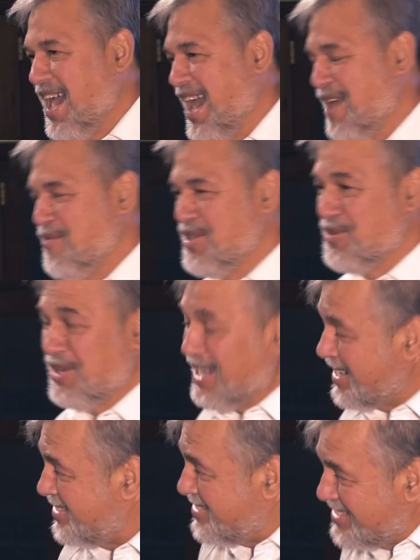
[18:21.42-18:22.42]
And we thought,
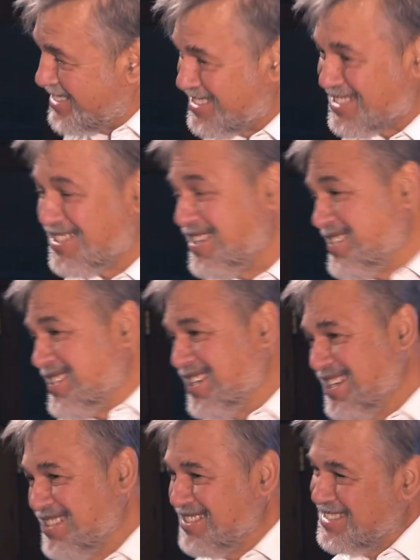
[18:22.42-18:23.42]
okay, well, this is good.
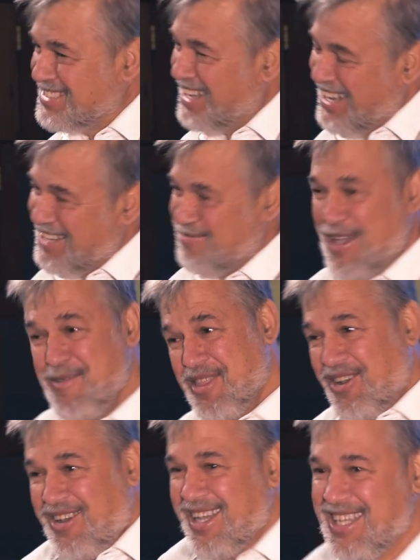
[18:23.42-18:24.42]
Hey, maybe
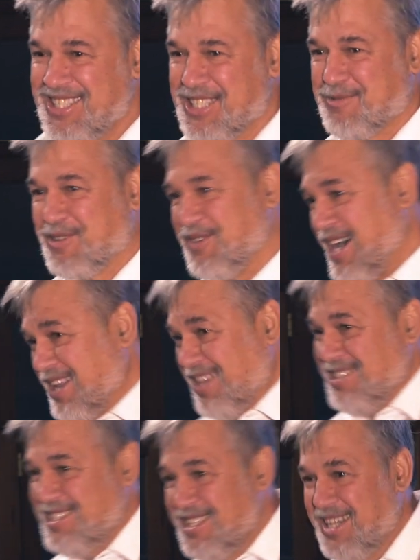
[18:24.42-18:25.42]
there are angels, but I
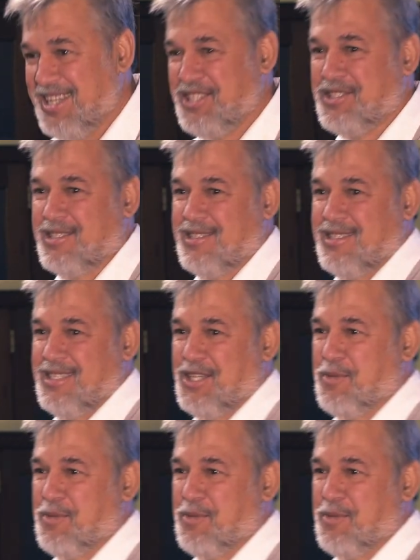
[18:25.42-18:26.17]
don't see the angels.